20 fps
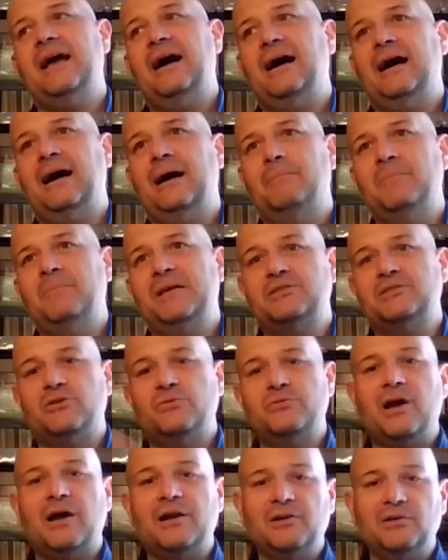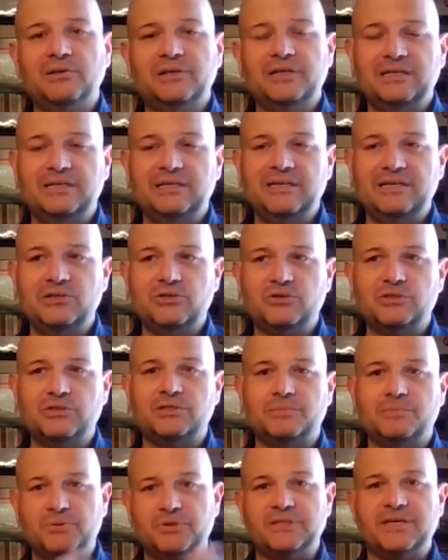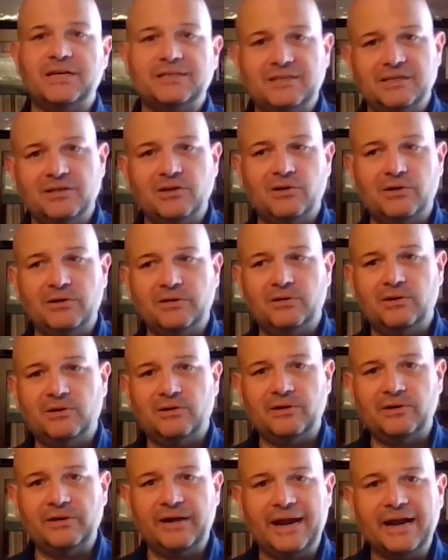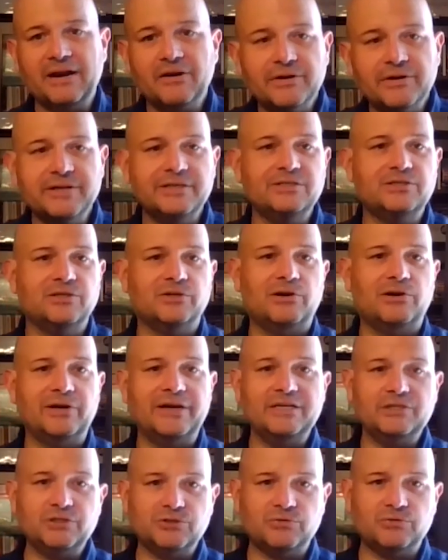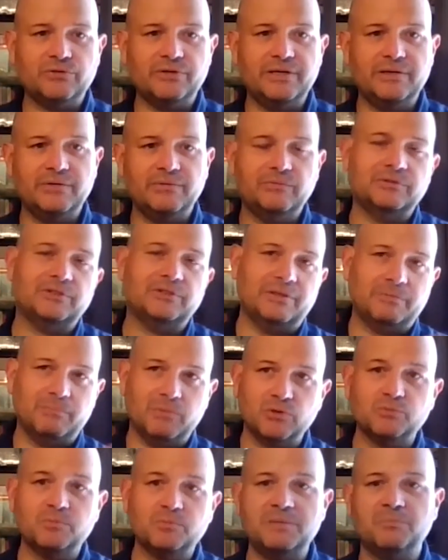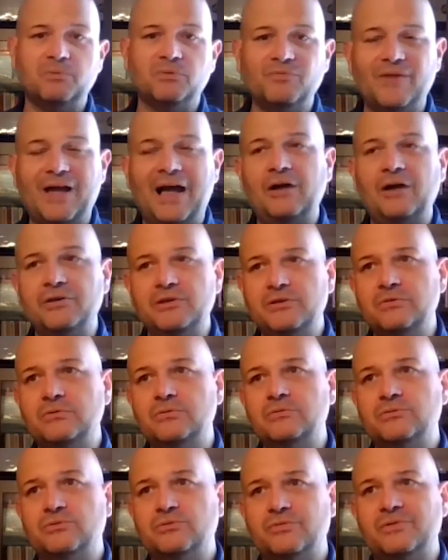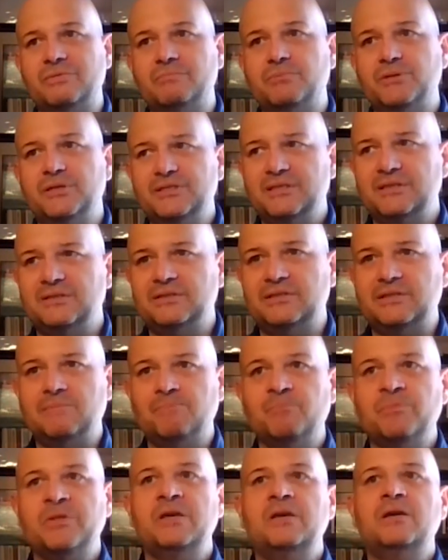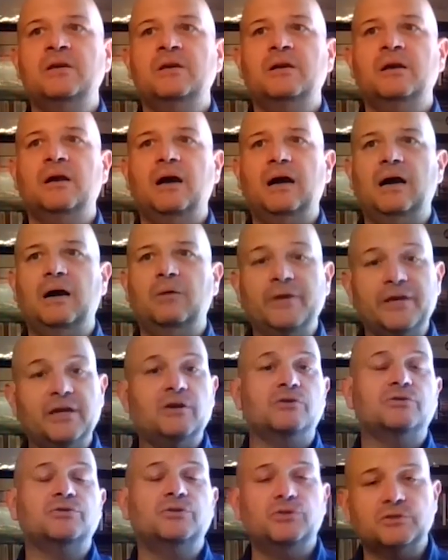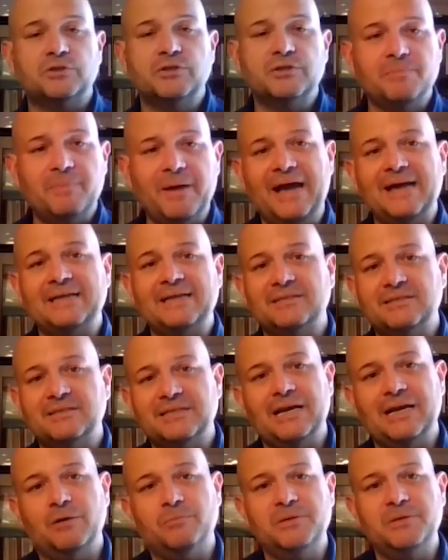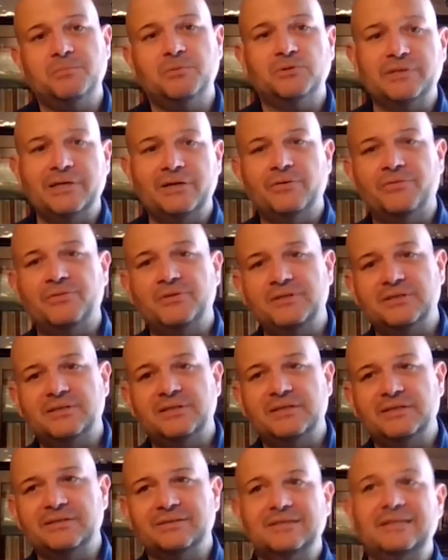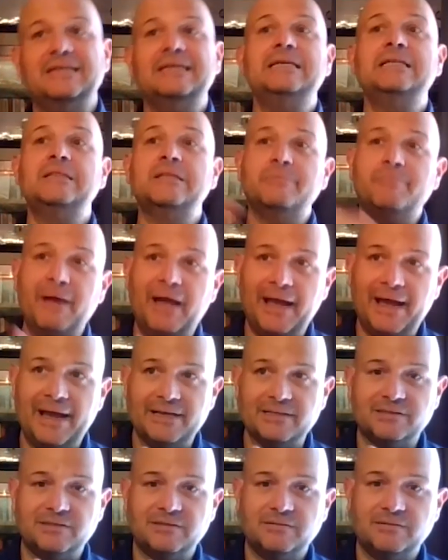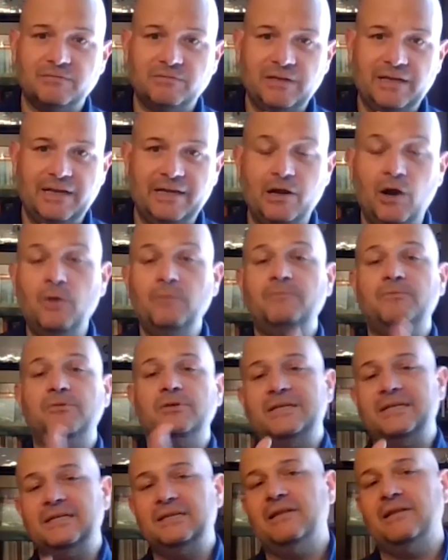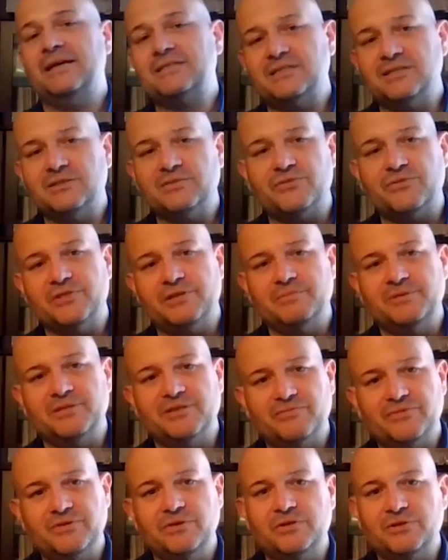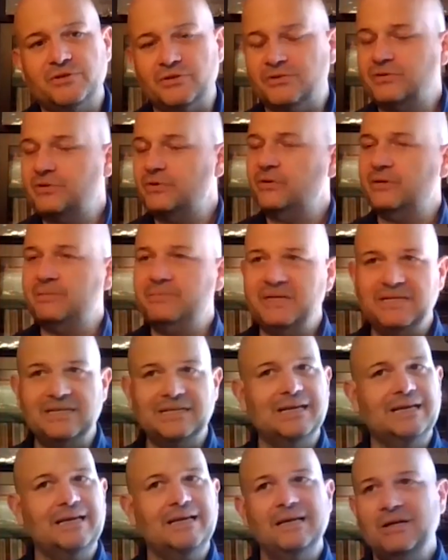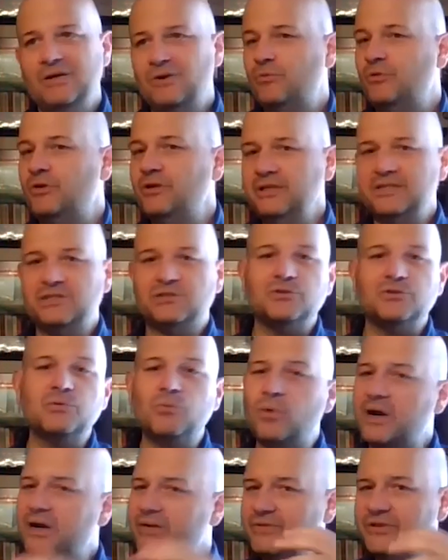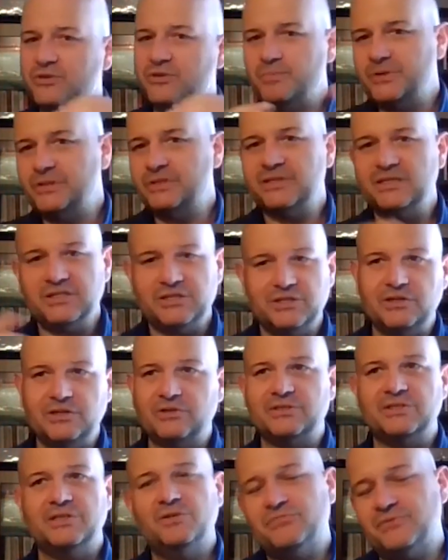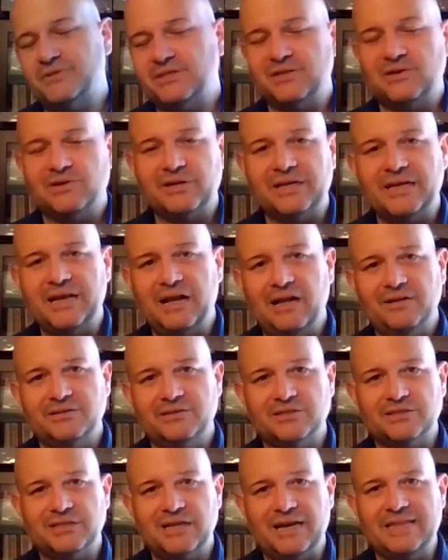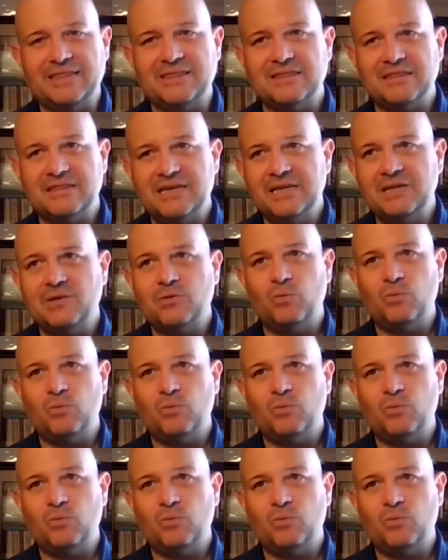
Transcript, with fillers: Um, and so not only in an interest of protecting our, our heritage and our history, which I think most people value sort of implicitly, uh, we can also look to the past and see how people dealt with these things in the past and hopefully get lessons for them in the future. So, I mean, really sort of wherever you position yourself as an archaeologist, I think